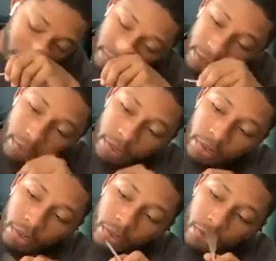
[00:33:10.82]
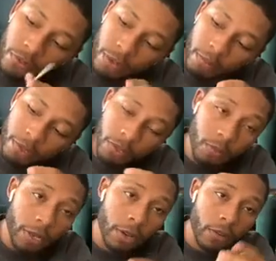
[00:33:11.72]
And what you're gonna do is flip the
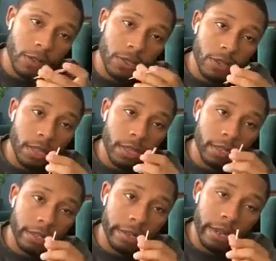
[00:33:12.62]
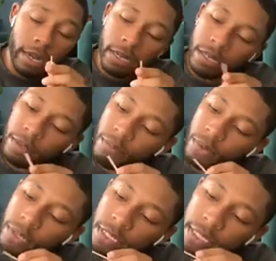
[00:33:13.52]
toothpick over so that the
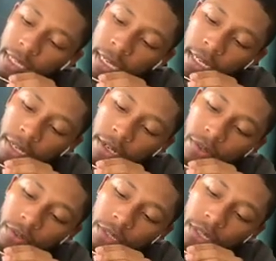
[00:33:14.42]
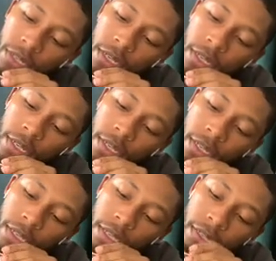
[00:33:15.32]
non-pointy side goes
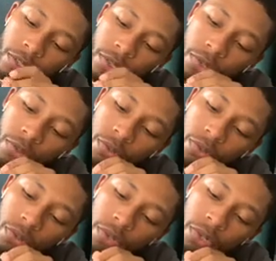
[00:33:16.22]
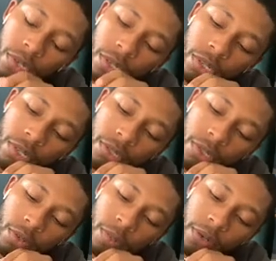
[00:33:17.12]
into your
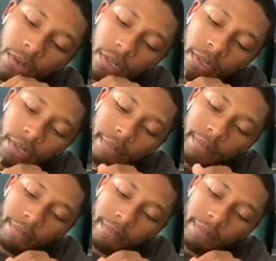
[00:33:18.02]
solar panel like that.